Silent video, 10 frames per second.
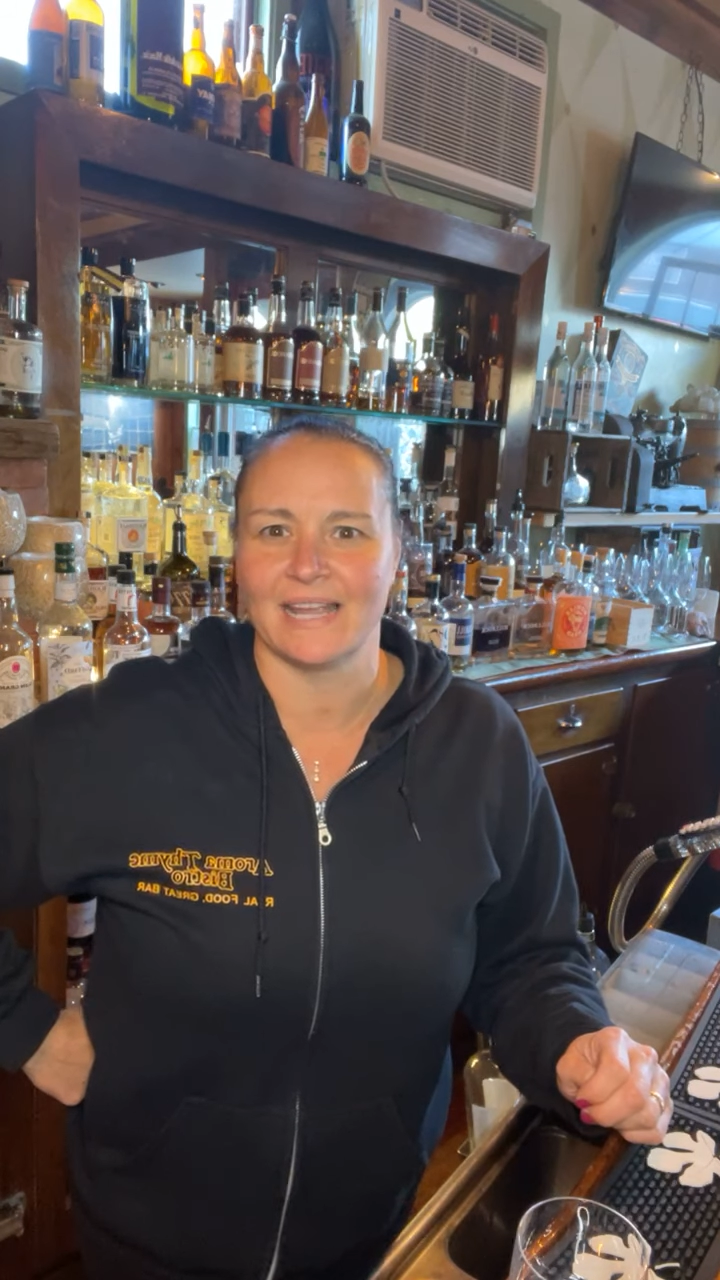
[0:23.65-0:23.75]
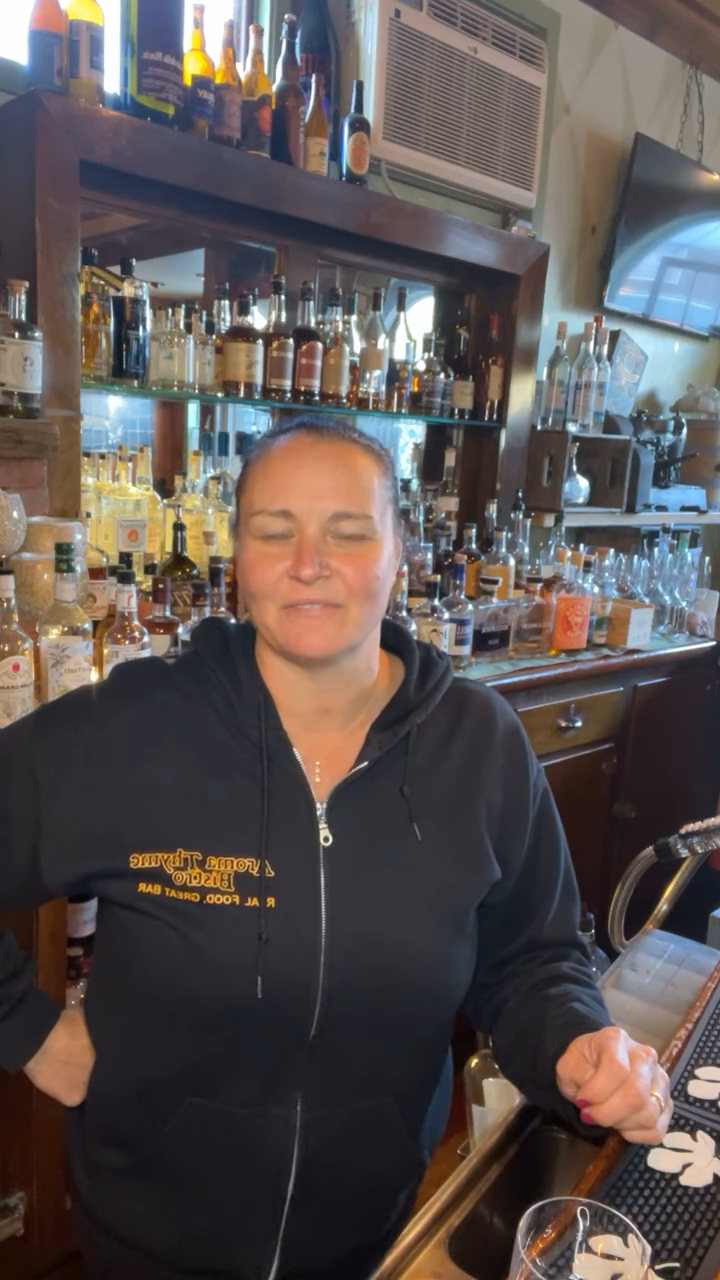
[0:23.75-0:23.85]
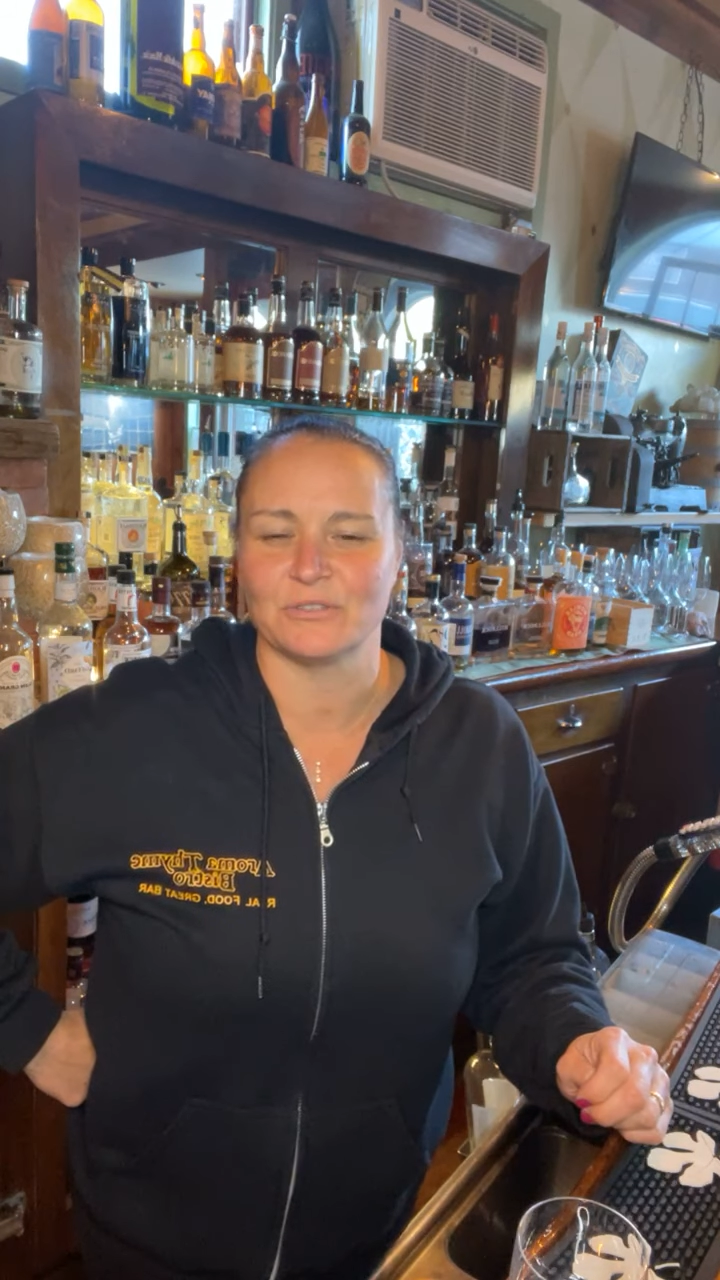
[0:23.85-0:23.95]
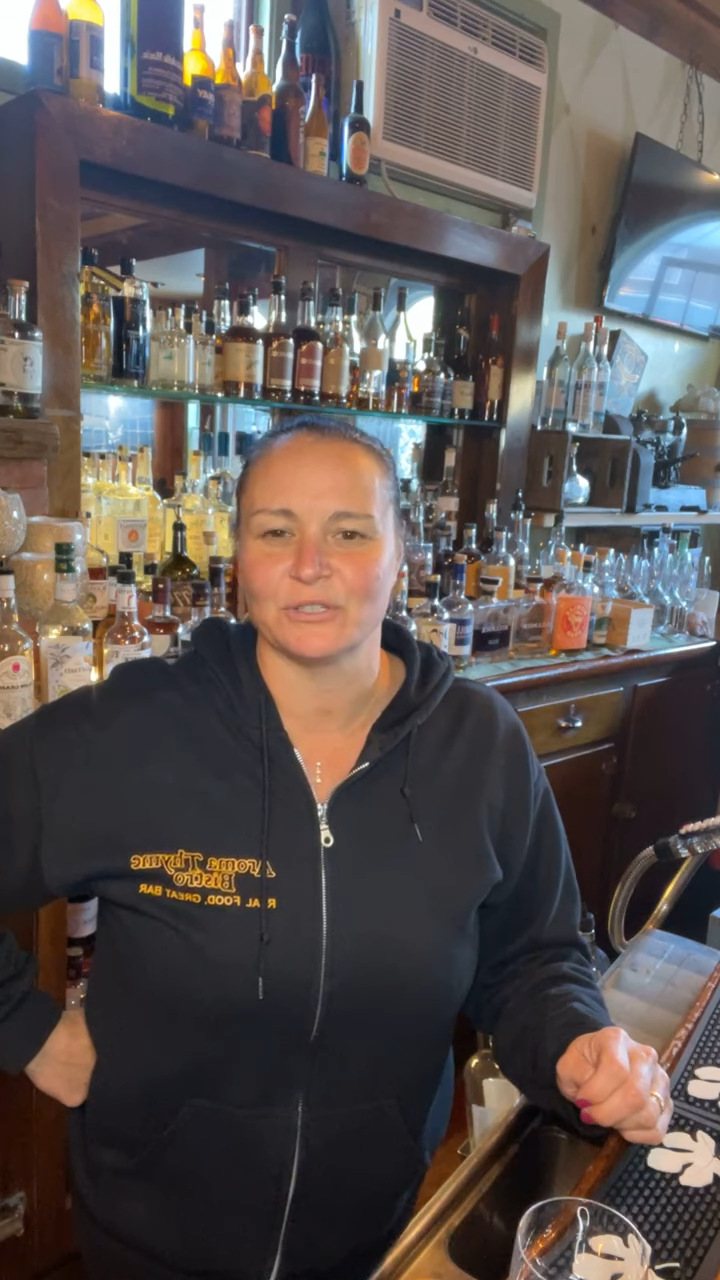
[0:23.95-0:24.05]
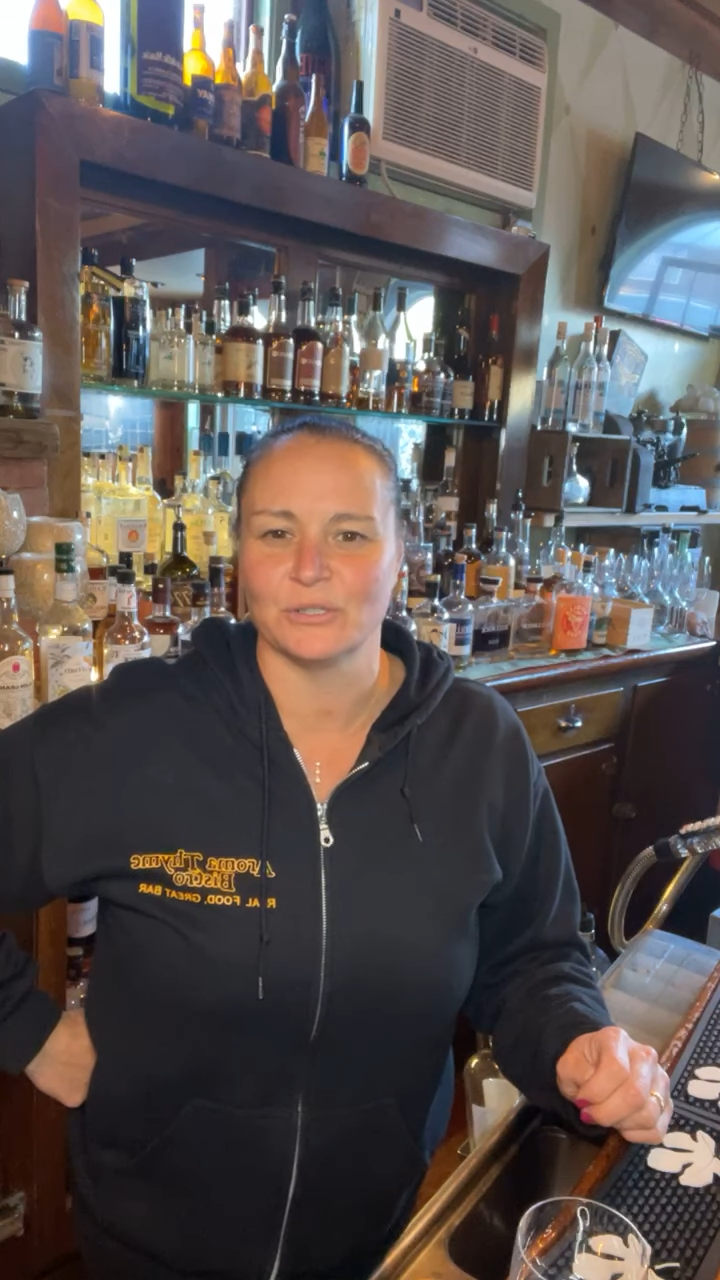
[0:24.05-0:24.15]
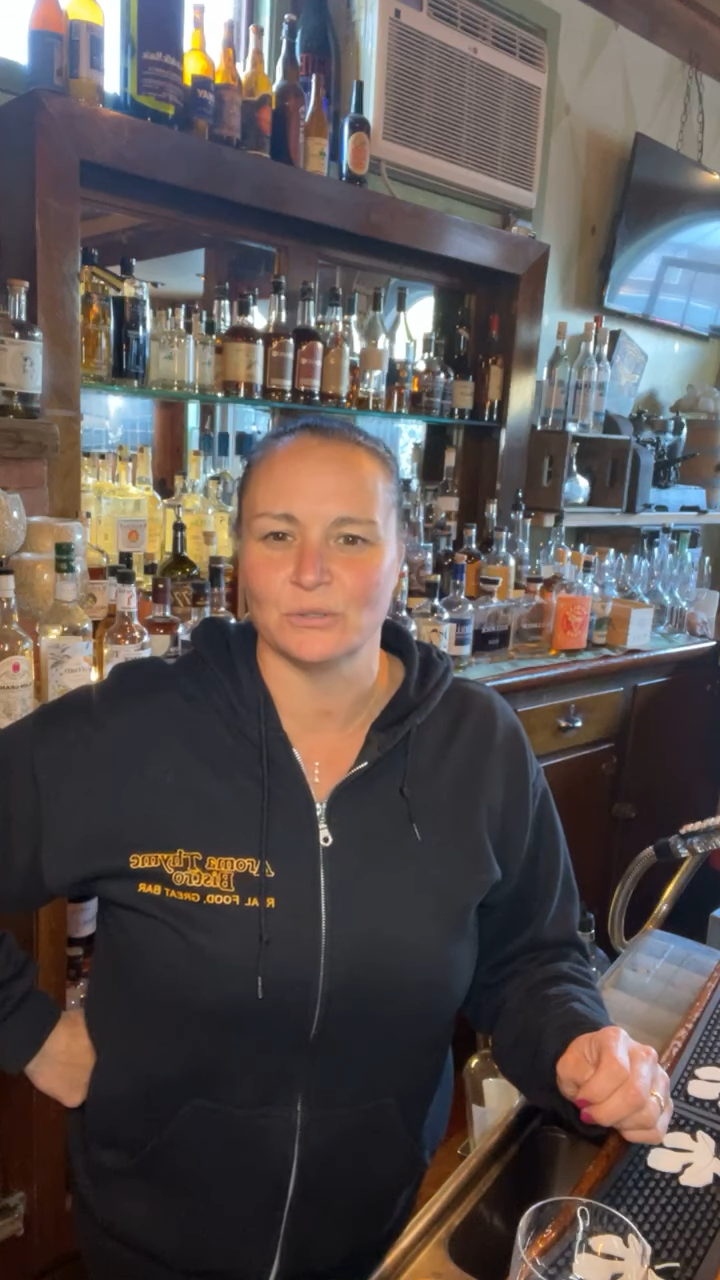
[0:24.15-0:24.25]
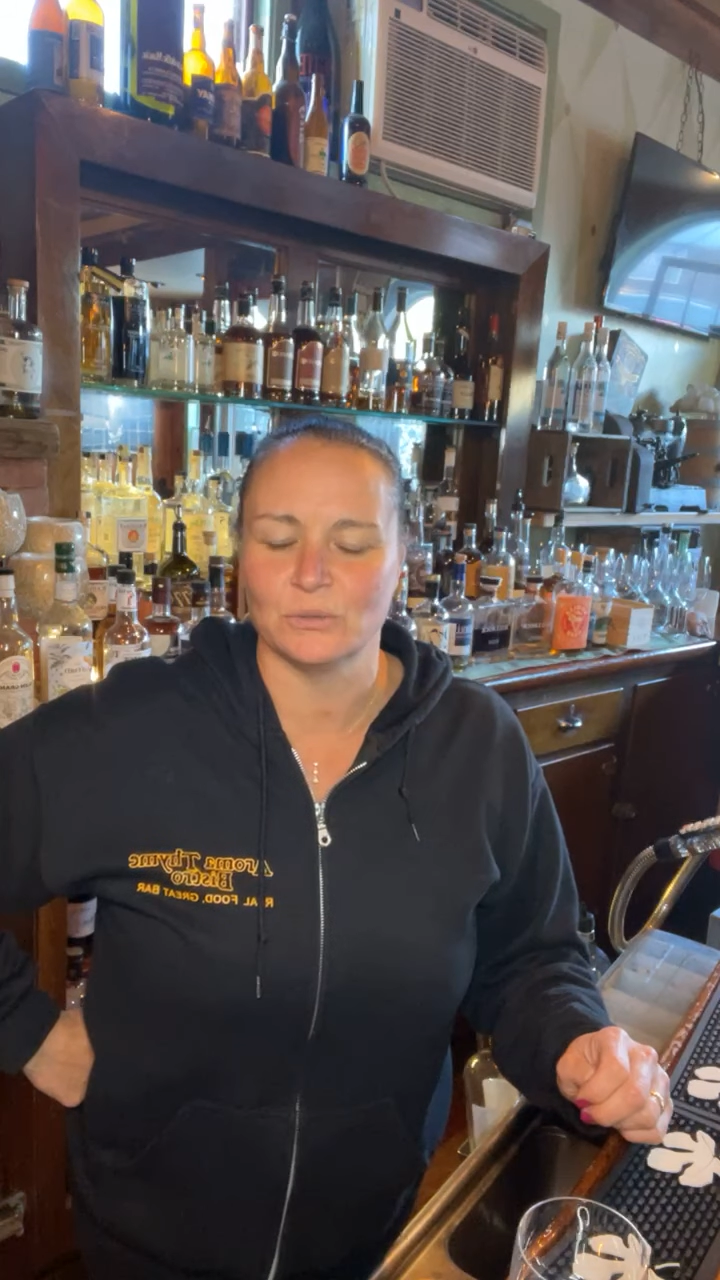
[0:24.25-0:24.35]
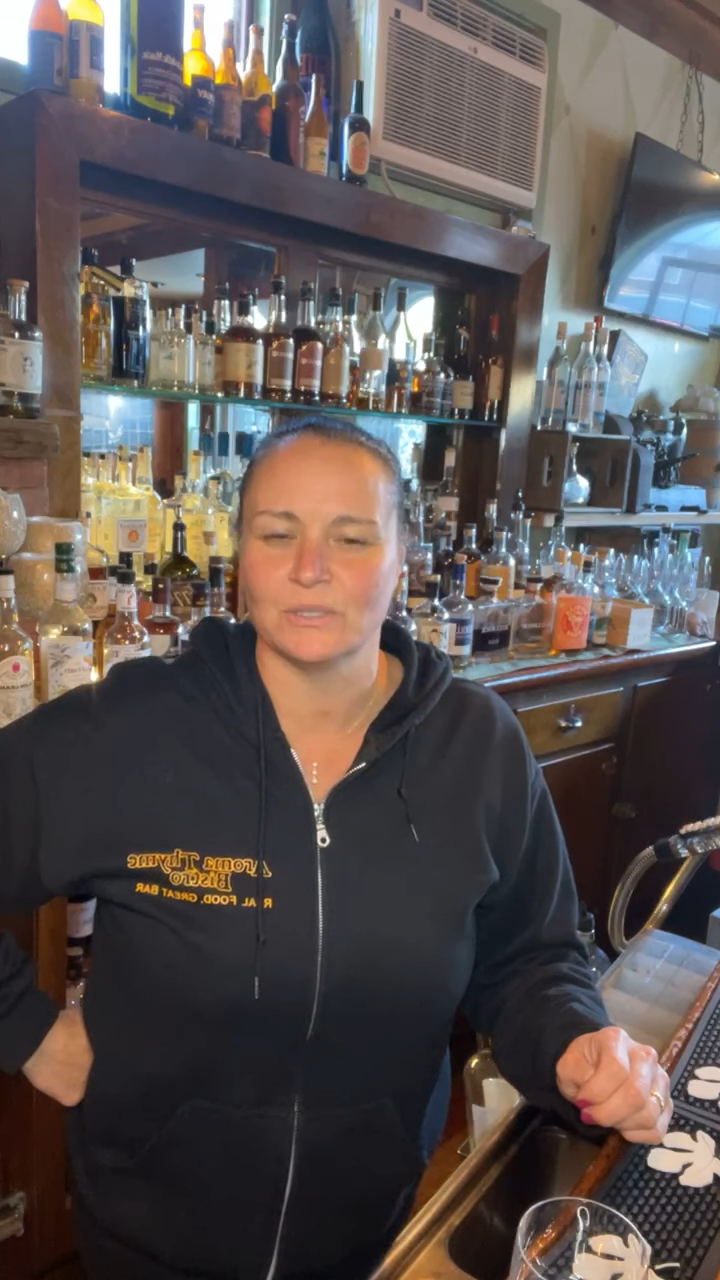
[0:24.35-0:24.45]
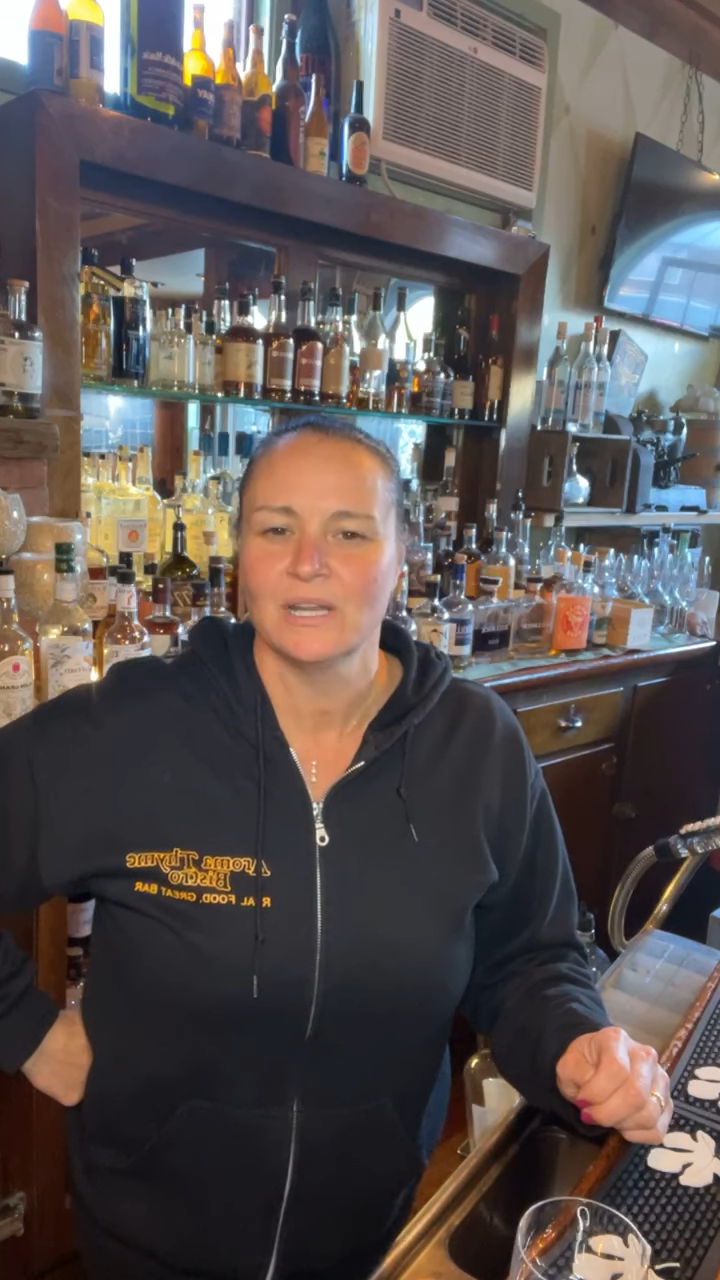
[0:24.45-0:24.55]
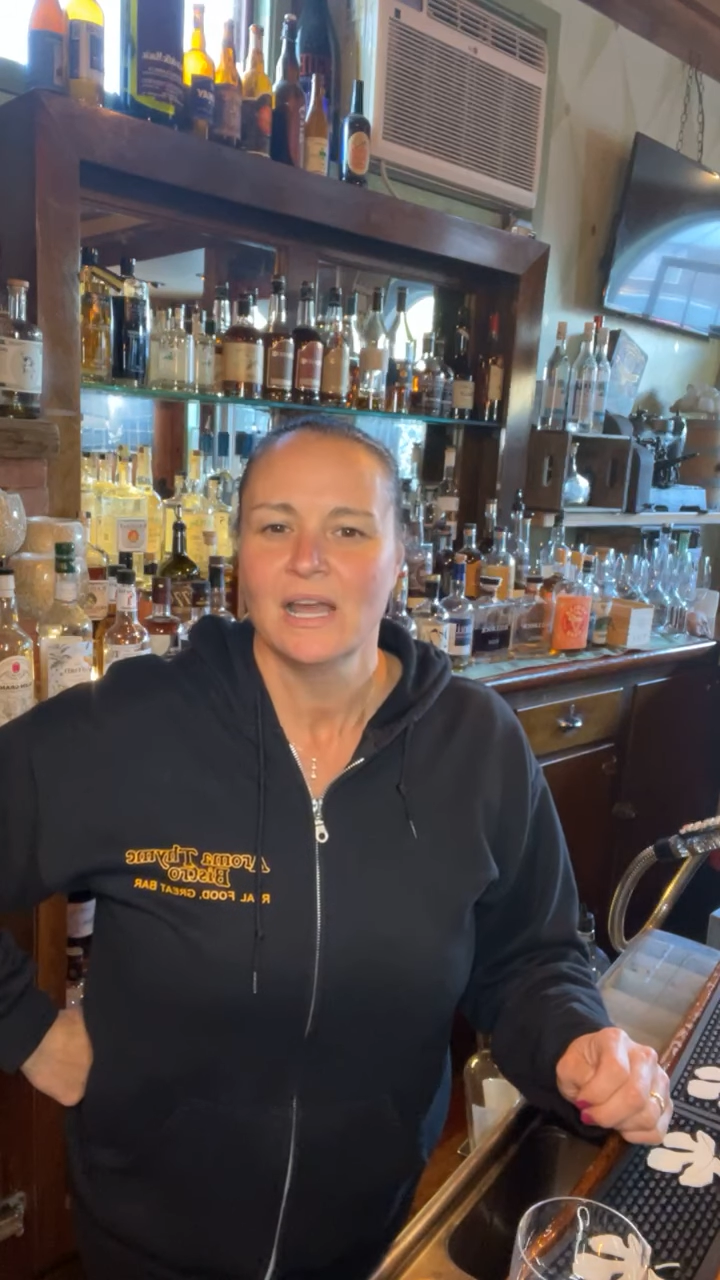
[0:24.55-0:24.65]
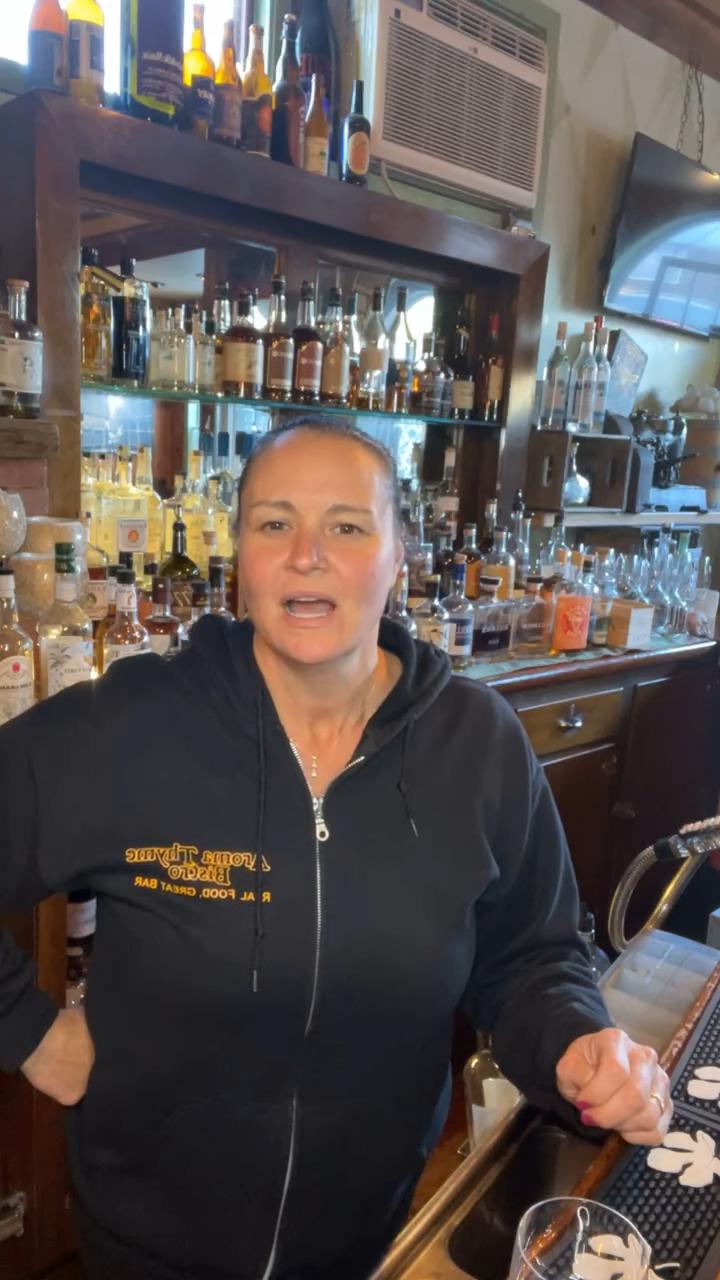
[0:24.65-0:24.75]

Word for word: afternoon,